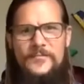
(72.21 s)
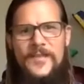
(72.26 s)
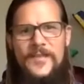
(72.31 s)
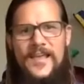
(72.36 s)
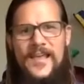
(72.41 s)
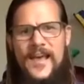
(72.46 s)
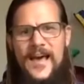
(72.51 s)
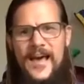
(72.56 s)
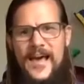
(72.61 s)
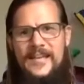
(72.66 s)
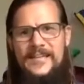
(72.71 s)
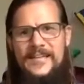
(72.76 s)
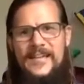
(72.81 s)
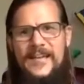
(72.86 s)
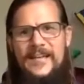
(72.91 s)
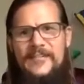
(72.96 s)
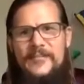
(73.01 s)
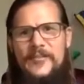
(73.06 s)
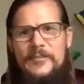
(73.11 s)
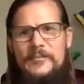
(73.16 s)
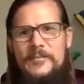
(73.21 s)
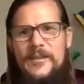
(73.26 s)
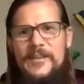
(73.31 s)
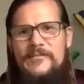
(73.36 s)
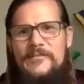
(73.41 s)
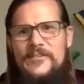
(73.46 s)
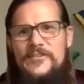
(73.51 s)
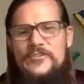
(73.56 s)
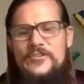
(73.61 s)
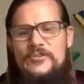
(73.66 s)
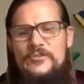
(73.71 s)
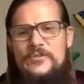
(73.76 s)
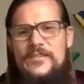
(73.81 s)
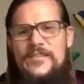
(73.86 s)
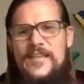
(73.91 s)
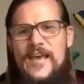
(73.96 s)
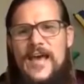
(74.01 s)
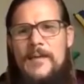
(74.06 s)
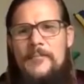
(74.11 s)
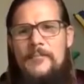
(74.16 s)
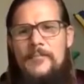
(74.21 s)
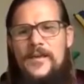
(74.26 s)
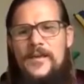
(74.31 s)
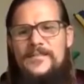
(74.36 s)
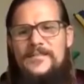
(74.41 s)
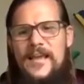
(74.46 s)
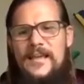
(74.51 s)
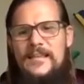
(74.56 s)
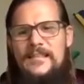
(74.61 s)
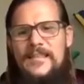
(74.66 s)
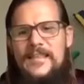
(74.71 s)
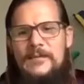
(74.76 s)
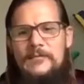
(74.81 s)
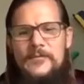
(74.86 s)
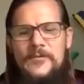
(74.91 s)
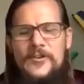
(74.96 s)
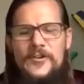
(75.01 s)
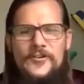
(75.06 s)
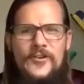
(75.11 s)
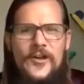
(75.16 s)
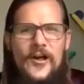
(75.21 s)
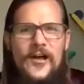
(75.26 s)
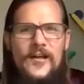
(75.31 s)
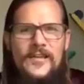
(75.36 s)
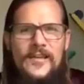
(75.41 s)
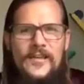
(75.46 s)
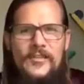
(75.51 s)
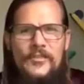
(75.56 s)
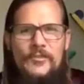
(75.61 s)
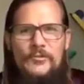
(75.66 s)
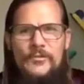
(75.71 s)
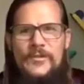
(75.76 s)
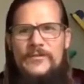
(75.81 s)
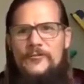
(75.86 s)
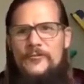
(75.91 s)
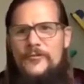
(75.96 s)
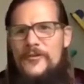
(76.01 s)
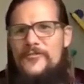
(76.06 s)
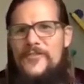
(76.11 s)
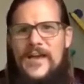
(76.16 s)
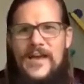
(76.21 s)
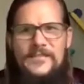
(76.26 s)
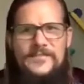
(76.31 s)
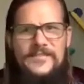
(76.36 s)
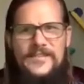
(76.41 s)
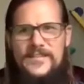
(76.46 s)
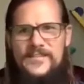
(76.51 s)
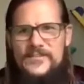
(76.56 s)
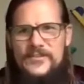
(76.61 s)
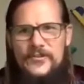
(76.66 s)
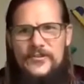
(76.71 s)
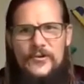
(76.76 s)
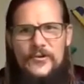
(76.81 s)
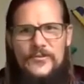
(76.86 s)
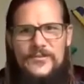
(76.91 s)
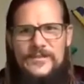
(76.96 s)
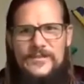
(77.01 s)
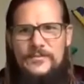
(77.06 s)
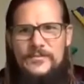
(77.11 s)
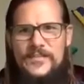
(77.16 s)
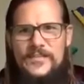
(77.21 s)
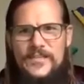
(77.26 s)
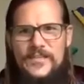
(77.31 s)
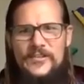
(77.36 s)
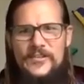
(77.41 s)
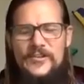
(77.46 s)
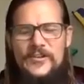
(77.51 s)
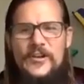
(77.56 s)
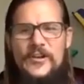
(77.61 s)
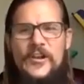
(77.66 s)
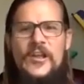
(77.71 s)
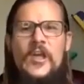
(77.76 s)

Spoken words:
And I take a little bit of issue with that, because I think when you're talking 3, 4, 5, 6-year-olds in particular,